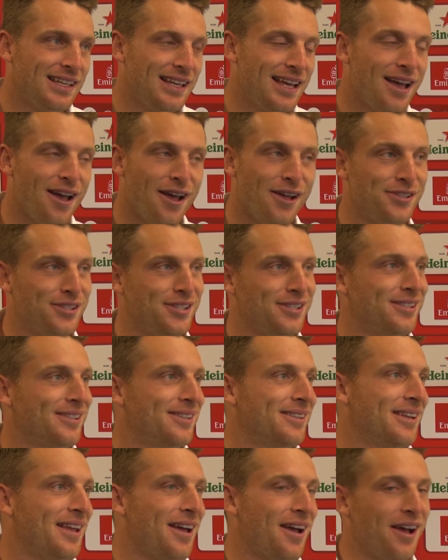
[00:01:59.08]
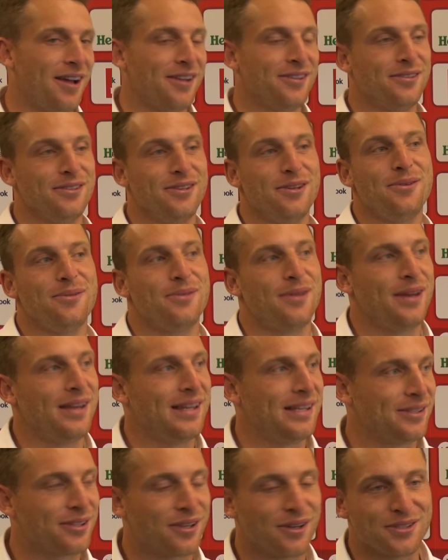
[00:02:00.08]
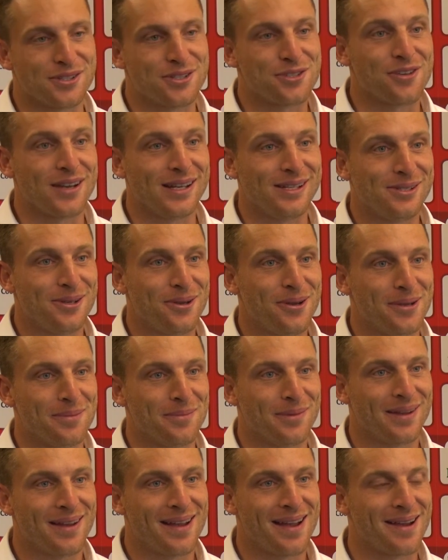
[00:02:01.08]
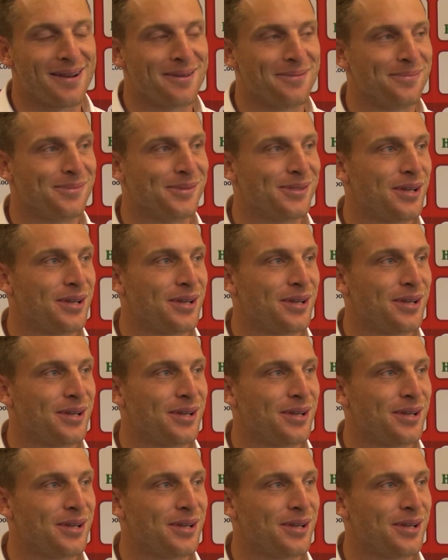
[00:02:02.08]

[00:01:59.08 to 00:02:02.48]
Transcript: Yeah, I knew that it'd gone straight to him.